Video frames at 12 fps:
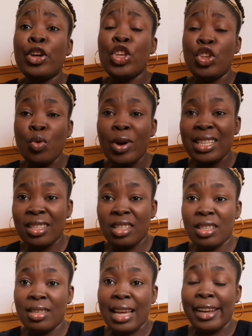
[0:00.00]
a US
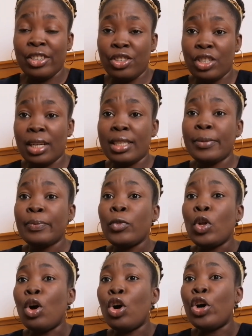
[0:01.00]
size chart
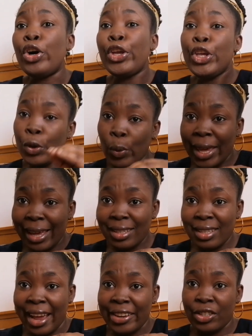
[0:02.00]
or a UK
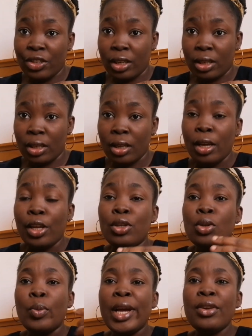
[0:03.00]
size chart.
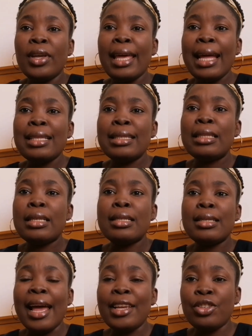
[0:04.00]
So when you get the
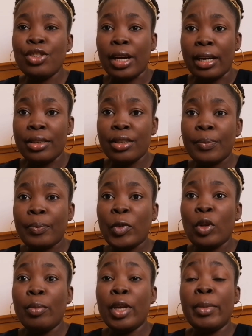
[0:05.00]
size chart,
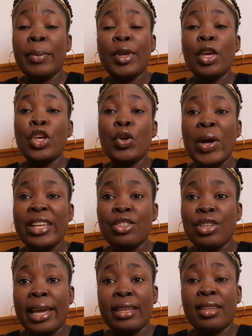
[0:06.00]
maybe a US
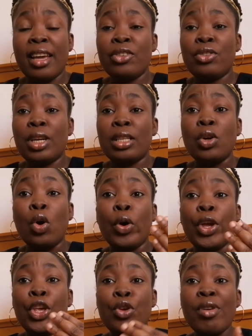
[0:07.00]
size chart or
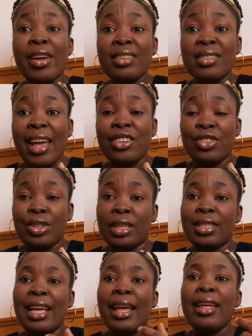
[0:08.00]
a UK size
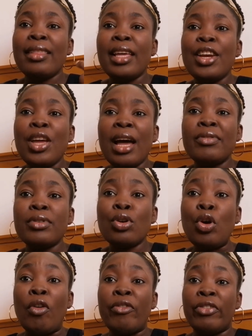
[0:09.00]
chart, then you have to
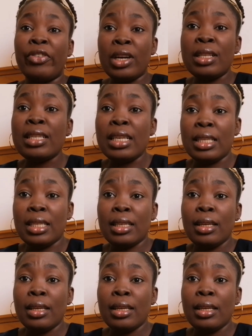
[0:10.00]
convert it.